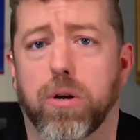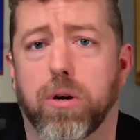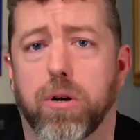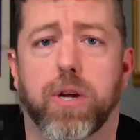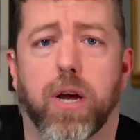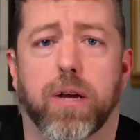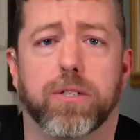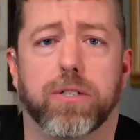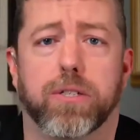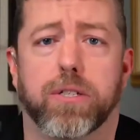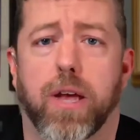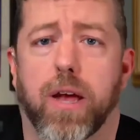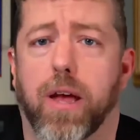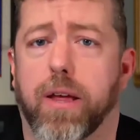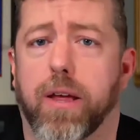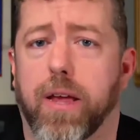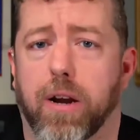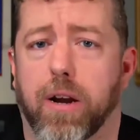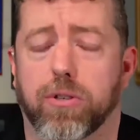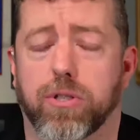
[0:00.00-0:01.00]
who does
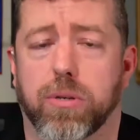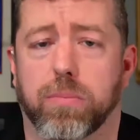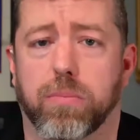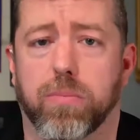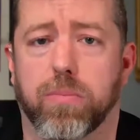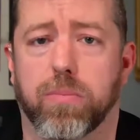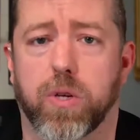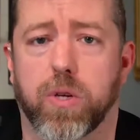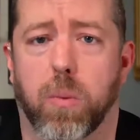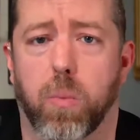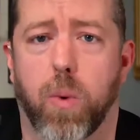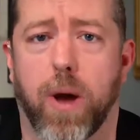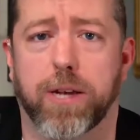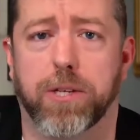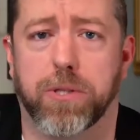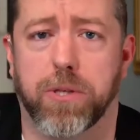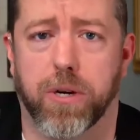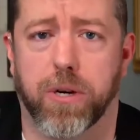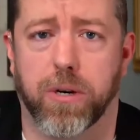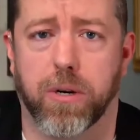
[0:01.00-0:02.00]
some
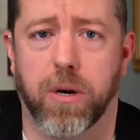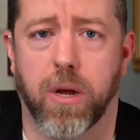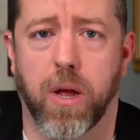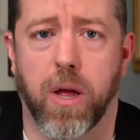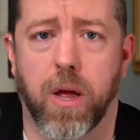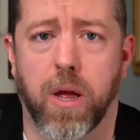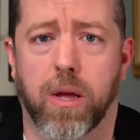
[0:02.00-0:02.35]
Western